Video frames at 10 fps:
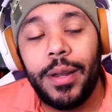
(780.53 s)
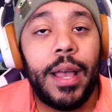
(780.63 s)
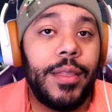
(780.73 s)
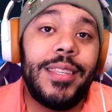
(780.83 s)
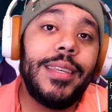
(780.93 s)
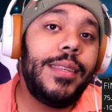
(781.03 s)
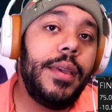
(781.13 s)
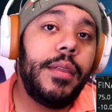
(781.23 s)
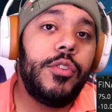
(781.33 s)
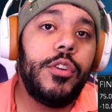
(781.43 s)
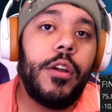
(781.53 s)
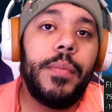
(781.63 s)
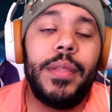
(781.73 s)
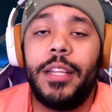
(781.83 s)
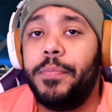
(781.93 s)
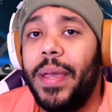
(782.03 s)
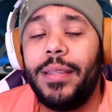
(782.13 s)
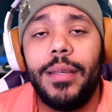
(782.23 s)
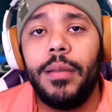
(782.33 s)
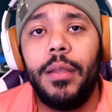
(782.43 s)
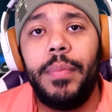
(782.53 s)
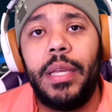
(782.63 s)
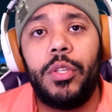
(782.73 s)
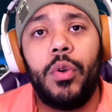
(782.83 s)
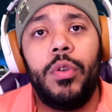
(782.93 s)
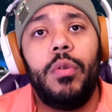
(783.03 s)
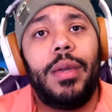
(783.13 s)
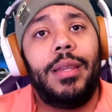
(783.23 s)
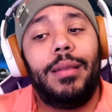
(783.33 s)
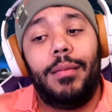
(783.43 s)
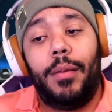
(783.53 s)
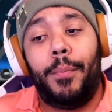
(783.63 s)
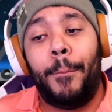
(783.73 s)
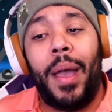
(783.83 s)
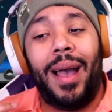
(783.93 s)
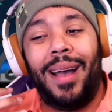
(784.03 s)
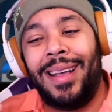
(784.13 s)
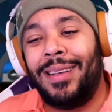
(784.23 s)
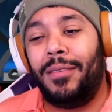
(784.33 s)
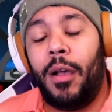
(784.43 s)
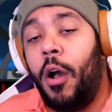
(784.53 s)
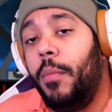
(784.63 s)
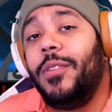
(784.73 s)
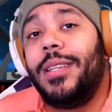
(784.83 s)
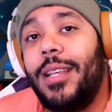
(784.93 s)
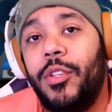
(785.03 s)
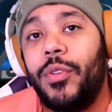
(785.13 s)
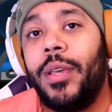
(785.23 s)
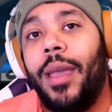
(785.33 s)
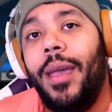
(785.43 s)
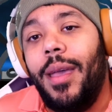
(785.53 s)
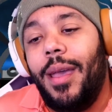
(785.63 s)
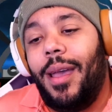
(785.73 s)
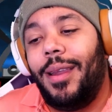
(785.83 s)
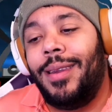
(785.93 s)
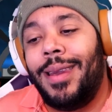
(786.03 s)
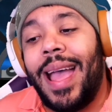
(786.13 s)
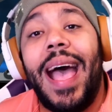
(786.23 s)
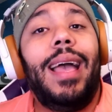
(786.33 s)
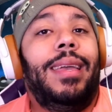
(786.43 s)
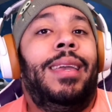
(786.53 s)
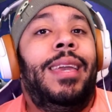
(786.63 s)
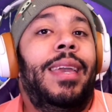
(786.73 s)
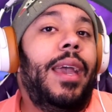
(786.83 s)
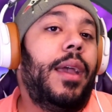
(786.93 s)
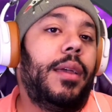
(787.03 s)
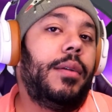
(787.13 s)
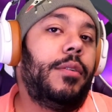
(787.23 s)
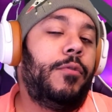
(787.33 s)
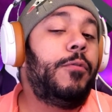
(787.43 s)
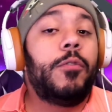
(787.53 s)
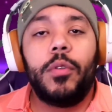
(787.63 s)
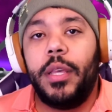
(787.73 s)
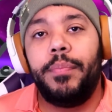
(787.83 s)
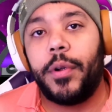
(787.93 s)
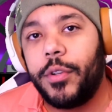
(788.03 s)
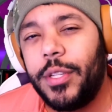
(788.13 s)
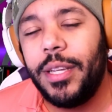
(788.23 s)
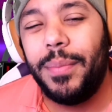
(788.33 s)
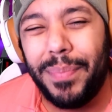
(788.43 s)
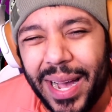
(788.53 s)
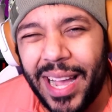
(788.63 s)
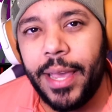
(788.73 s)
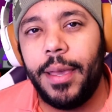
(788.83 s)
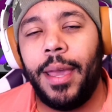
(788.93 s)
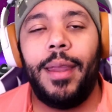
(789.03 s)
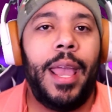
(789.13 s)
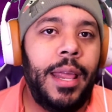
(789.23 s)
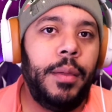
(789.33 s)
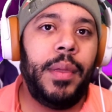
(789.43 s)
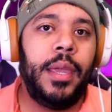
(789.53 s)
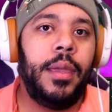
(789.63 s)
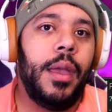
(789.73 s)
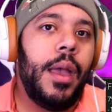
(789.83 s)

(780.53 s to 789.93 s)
Now, the 60 energy armor, that's basically going to be so you can almost essentially not get fully bursted by an enemy